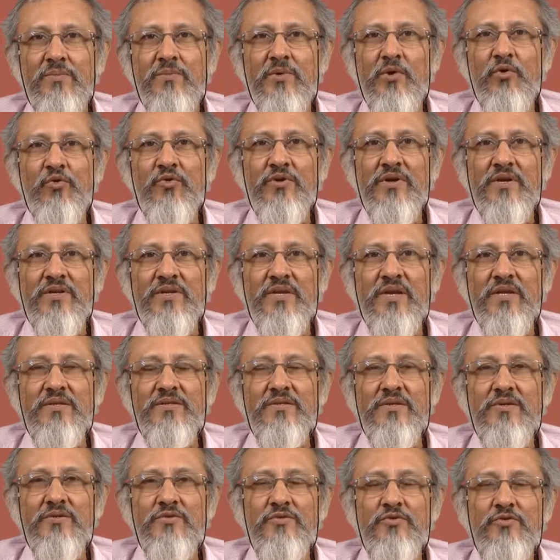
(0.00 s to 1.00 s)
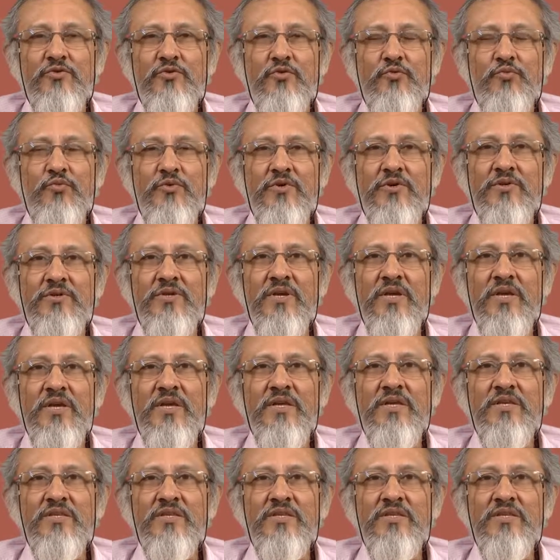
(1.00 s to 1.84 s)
somehow connected to the word